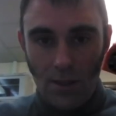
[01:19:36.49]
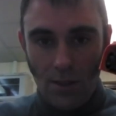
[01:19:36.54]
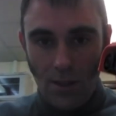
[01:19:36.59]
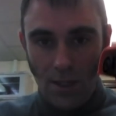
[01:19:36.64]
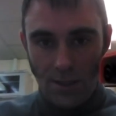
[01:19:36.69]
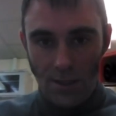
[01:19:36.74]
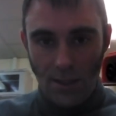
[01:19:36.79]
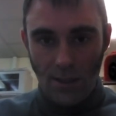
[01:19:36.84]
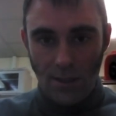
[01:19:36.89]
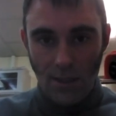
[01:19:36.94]
So
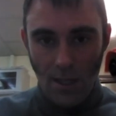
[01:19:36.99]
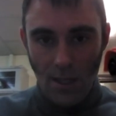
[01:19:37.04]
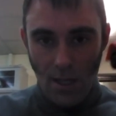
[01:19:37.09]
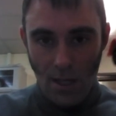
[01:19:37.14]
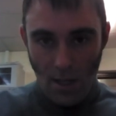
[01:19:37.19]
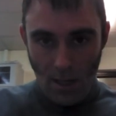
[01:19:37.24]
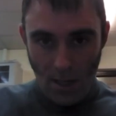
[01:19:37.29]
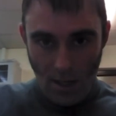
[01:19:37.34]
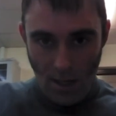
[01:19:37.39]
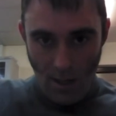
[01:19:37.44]
this is
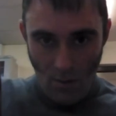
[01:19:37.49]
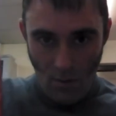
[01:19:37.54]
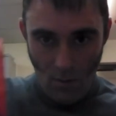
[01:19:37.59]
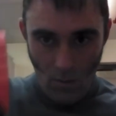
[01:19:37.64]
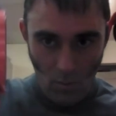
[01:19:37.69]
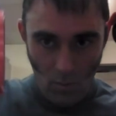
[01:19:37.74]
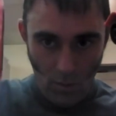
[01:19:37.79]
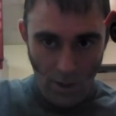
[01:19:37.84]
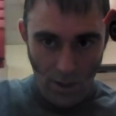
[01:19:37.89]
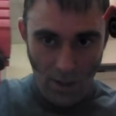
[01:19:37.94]

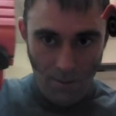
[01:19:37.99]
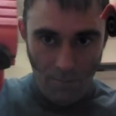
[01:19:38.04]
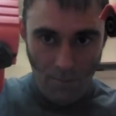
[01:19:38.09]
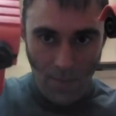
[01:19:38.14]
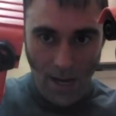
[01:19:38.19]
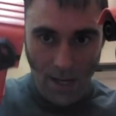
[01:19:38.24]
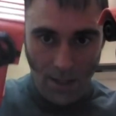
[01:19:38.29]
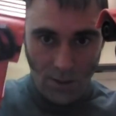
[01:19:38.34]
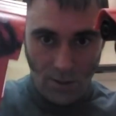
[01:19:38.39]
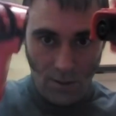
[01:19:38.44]
one of their
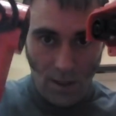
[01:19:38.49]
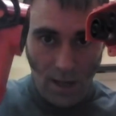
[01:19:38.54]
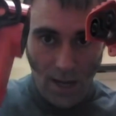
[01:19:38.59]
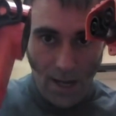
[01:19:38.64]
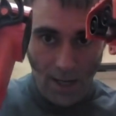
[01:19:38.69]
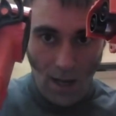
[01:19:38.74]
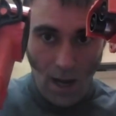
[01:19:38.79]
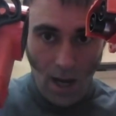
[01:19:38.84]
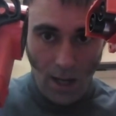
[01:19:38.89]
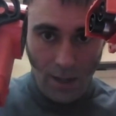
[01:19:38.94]
mains
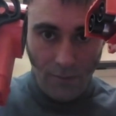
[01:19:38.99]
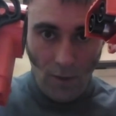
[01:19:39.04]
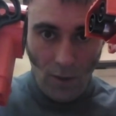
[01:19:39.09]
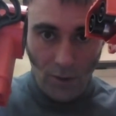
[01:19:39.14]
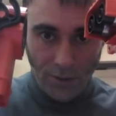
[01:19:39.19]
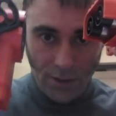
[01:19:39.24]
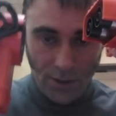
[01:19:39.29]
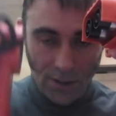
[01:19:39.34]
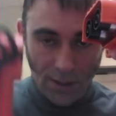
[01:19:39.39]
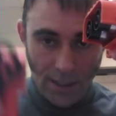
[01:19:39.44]
like high
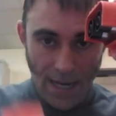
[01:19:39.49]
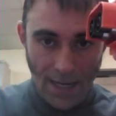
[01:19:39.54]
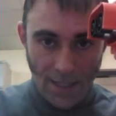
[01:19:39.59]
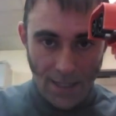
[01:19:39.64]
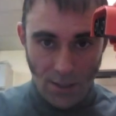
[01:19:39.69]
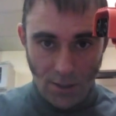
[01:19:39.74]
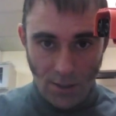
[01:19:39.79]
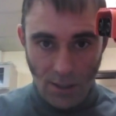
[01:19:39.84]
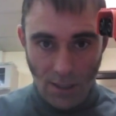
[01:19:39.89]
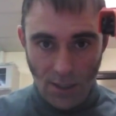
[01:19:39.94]
voltage
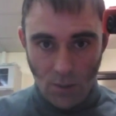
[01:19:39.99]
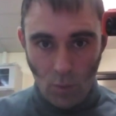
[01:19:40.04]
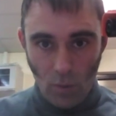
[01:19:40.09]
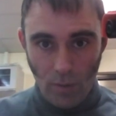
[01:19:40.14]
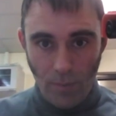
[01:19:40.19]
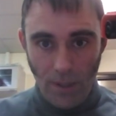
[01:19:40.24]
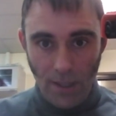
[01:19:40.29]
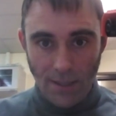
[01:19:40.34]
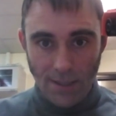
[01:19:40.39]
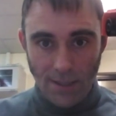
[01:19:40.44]
connectors, So this
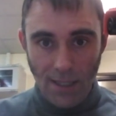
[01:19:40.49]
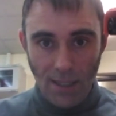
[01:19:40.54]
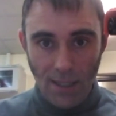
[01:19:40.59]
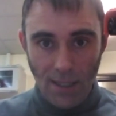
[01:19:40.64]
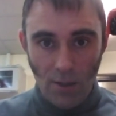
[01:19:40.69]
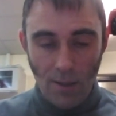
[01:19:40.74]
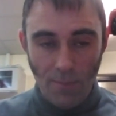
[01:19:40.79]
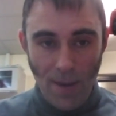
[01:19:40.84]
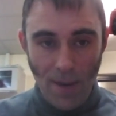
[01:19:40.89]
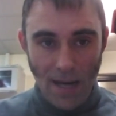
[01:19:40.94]
would be sitting
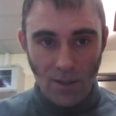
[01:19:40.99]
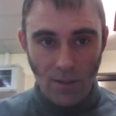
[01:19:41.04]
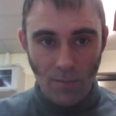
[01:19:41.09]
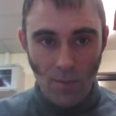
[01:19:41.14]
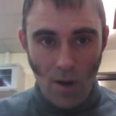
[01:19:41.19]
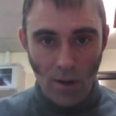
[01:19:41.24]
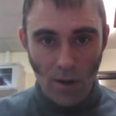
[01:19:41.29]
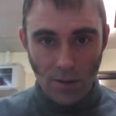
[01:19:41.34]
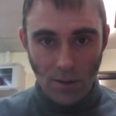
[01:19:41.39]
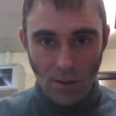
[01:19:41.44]
on the battery
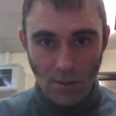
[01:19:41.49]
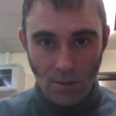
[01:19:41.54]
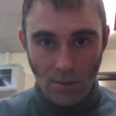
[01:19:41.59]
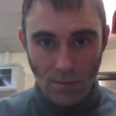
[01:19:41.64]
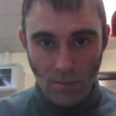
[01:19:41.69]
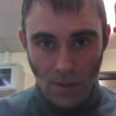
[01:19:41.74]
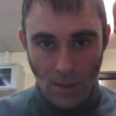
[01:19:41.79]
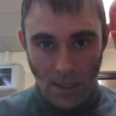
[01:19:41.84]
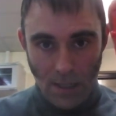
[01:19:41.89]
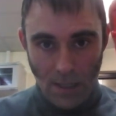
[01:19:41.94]
box.
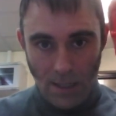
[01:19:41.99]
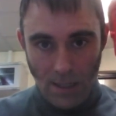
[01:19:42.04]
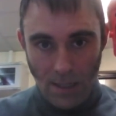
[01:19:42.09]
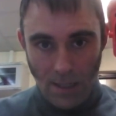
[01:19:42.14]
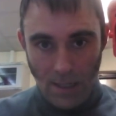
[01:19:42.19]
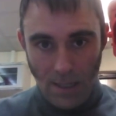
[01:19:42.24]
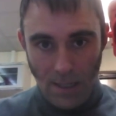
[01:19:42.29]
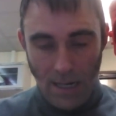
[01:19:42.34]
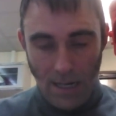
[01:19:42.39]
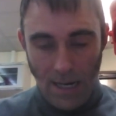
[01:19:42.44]

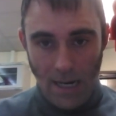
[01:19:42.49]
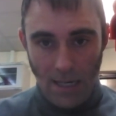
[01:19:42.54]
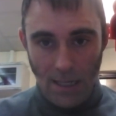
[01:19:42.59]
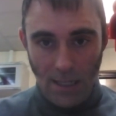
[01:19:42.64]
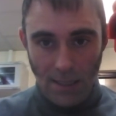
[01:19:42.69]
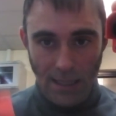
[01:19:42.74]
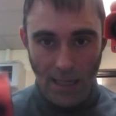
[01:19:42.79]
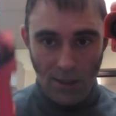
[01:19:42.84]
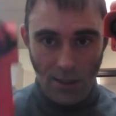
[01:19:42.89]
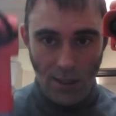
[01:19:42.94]
Yeah. And
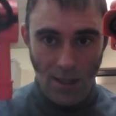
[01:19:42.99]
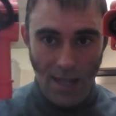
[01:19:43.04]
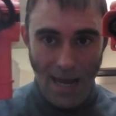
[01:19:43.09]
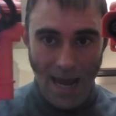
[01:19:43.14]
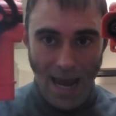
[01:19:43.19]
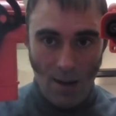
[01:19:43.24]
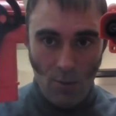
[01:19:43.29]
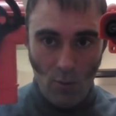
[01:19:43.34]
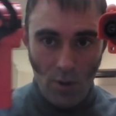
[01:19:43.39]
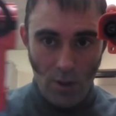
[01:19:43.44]
essentially
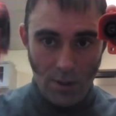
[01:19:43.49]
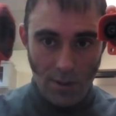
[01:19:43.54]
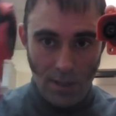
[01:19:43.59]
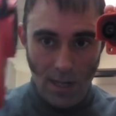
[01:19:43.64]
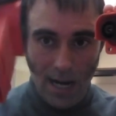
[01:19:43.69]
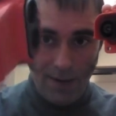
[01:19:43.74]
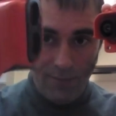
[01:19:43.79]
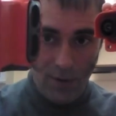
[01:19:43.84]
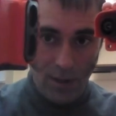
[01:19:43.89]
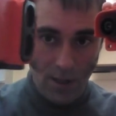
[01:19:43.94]
that would
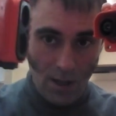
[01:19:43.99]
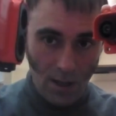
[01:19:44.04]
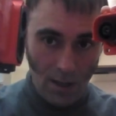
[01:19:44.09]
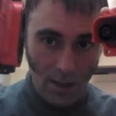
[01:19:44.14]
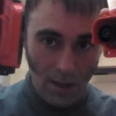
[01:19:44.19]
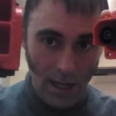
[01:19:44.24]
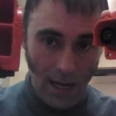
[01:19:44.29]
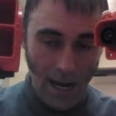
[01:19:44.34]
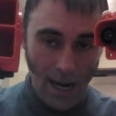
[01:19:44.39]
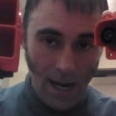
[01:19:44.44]
have your,
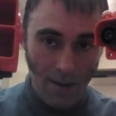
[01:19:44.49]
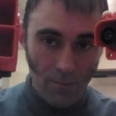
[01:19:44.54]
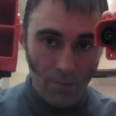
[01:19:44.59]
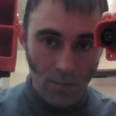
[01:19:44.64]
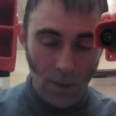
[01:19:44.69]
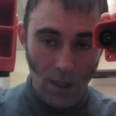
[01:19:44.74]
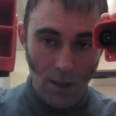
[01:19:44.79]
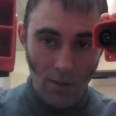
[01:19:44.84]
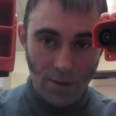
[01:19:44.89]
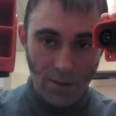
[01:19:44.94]

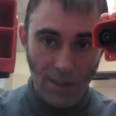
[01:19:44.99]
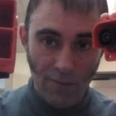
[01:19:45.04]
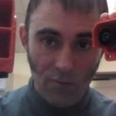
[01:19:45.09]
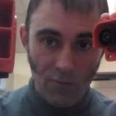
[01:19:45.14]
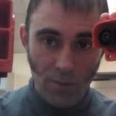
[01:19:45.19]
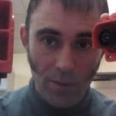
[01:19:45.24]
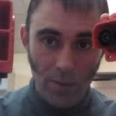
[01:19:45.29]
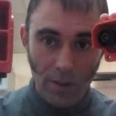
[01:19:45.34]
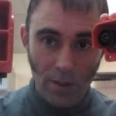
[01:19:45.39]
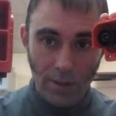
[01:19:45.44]
um, you know,
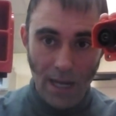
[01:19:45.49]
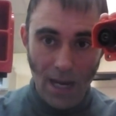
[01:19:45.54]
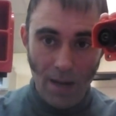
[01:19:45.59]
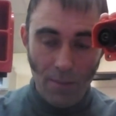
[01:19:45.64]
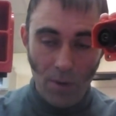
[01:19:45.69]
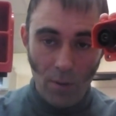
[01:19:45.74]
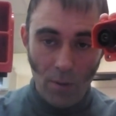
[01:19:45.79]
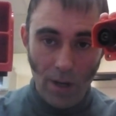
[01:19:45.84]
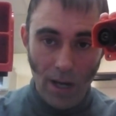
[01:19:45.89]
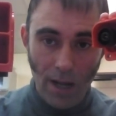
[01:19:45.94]
70 mil
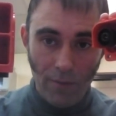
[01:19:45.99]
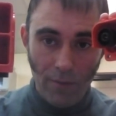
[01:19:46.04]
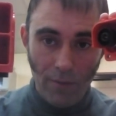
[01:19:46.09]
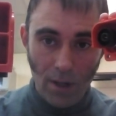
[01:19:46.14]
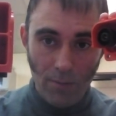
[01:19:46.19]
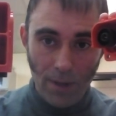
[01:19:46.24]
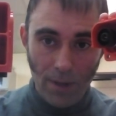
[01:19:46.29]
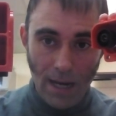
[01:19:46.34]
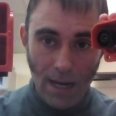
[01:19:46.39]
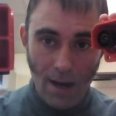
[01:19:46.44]
cable or whatever
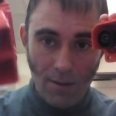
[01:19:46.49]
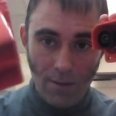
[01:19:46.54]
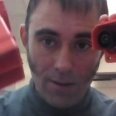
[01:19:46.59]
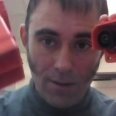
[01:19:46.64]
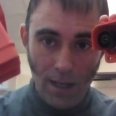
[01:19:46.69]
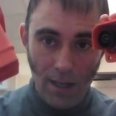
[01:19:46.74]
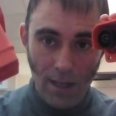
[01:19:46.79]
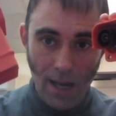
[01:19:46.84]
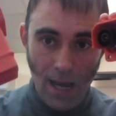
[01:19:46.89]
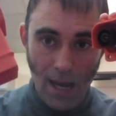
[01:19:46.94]
coming out of
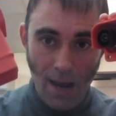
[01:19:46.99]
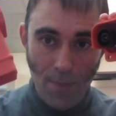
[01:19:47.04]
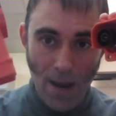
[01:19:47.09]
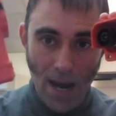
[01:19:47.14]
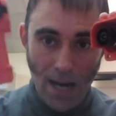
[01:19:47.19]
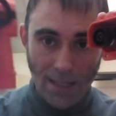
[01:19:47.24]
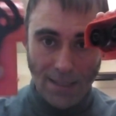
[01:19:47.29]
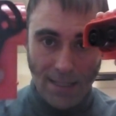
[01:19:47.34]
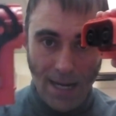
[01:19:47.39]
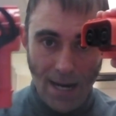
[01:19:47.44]
the
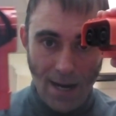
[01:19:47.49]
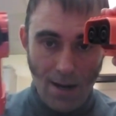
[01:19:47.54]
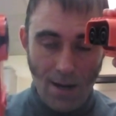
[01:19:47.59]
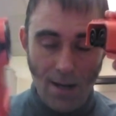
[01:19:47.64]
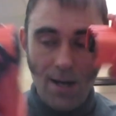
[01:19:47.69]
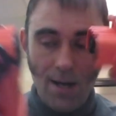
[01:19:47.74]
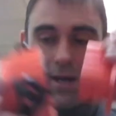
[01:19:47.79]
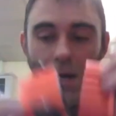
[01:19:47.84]
airbags there.